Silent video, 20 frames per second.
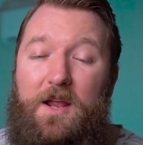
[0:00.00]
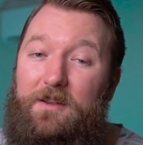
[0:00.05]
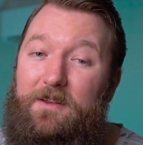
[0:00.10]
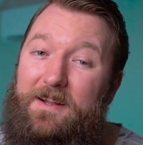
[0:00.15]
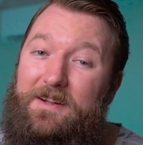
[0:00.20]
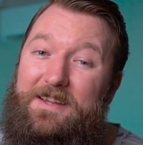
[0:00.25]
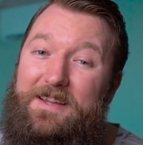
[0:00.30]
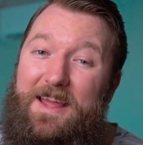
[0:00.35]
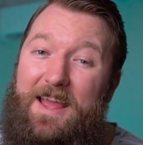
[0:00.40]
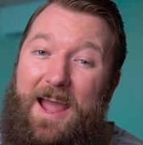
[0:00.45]

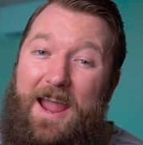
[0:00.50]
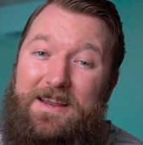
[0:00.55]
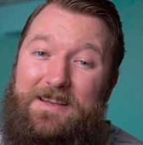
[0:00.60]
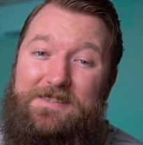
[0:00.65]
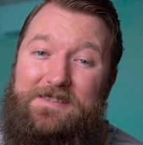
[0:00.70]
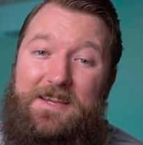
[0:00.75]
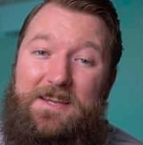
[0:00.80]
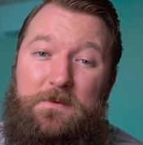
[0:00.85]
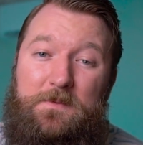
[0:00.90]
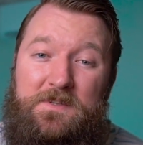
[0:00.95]
like the 8
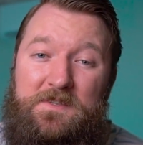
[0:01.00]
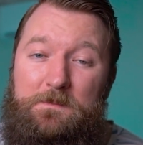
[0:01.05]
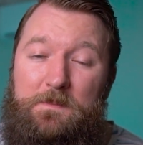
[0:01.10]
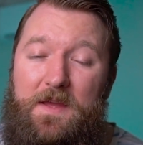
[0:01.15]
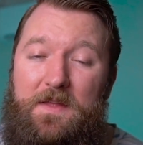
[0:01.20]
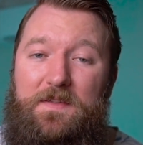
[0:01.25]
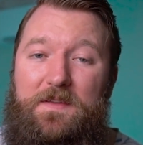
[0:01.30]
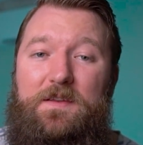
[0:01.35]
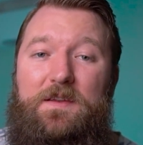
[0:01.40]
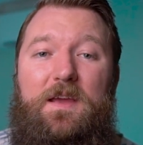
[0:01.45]
sequence
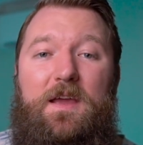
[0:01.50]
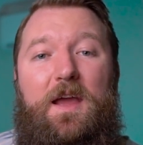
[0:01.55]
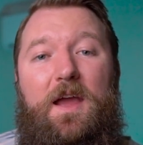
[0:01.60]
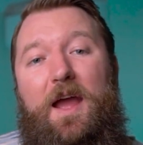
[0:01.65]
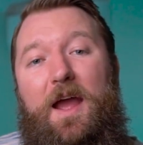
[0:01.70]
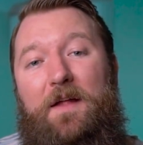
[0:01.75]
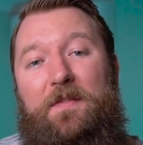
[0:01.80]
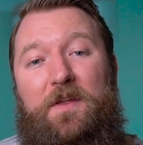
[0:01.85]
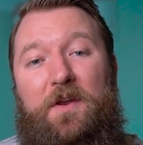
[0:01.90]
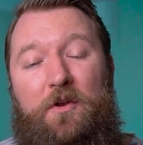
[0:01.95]
method
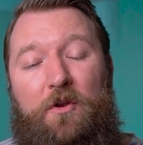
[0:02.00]
and the